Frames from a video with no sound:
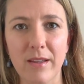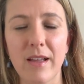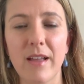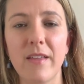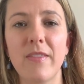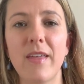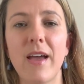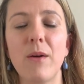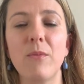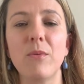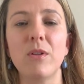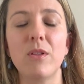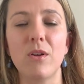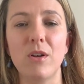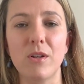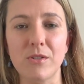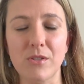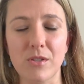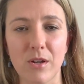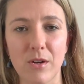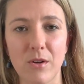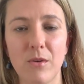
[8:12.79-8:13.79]
And that will
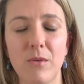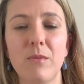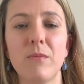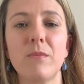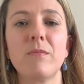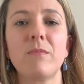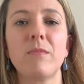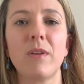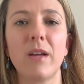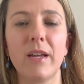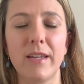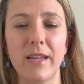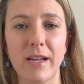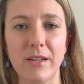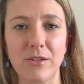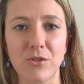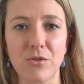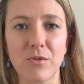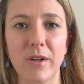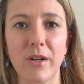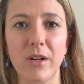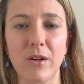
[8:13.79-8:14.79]
also, again,
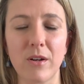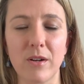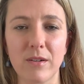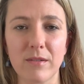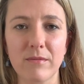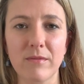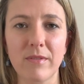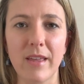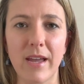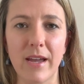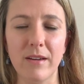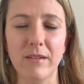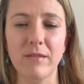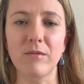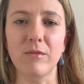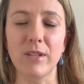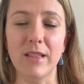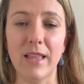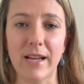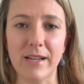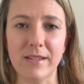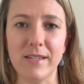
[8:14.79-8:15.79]
trigger that
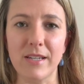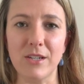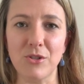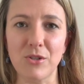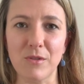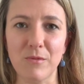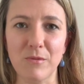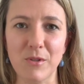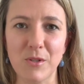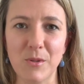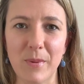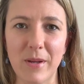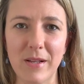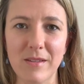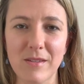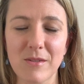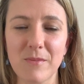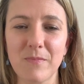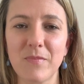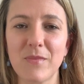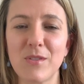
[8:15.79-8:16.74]
relaxation response.